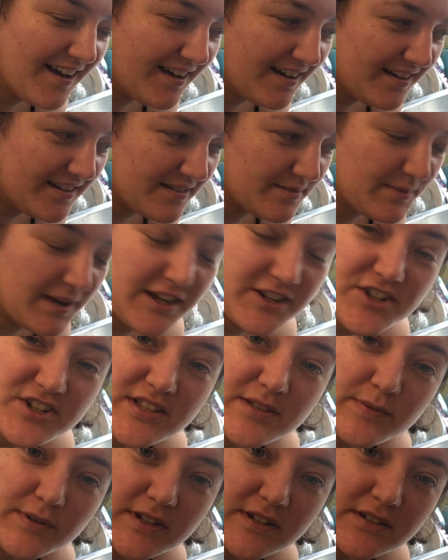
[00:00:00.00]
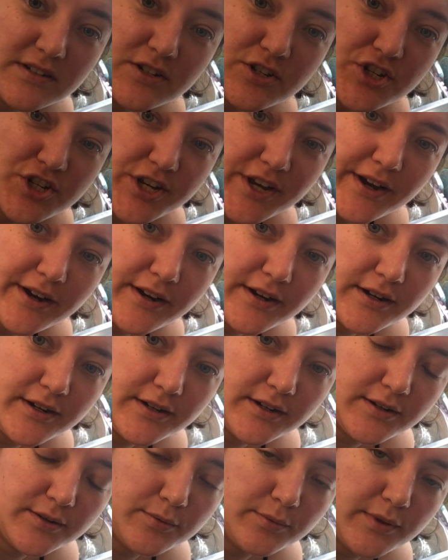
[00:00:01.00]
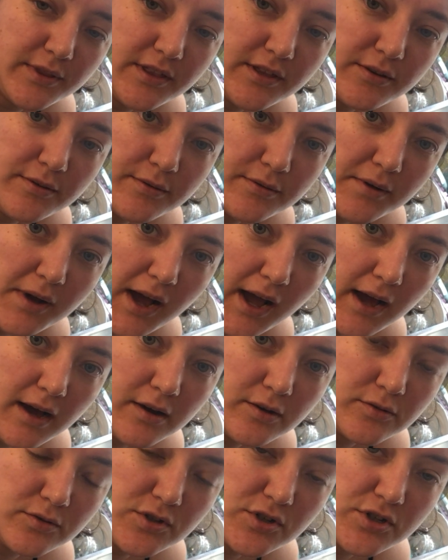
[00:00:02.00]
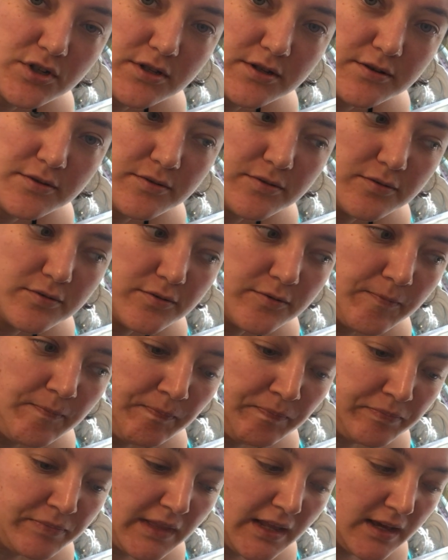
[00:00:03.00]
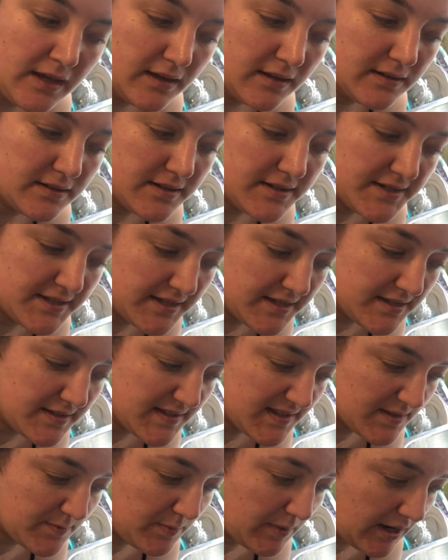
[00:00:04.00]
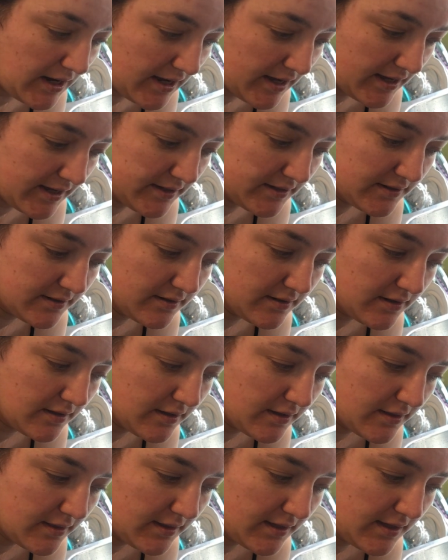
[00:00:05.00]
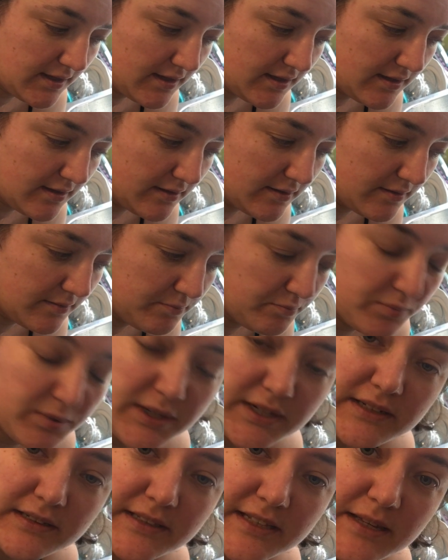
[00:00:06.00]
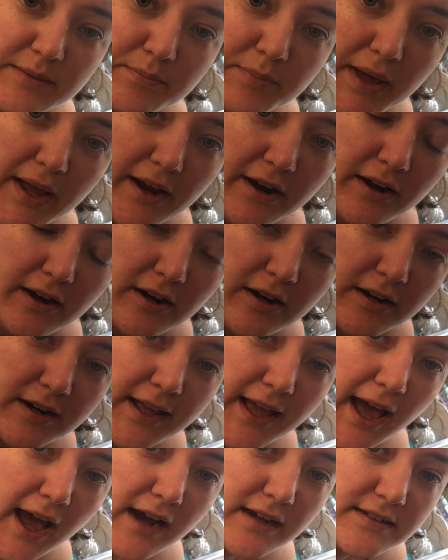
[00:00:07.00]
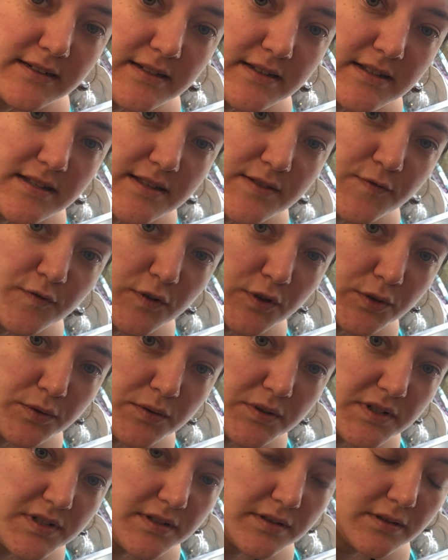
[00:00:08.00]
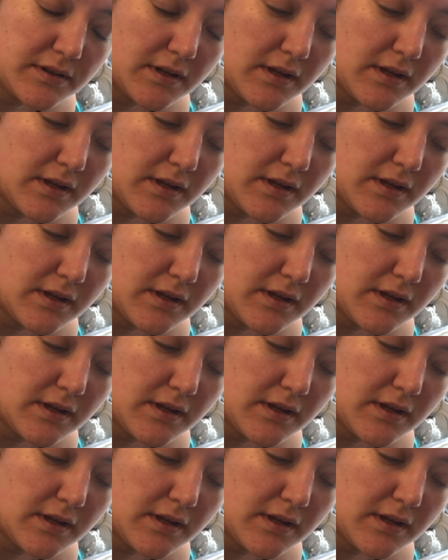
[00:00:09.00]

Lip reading: I just wanted to share with you how to despine the prickly pear cactus fruit.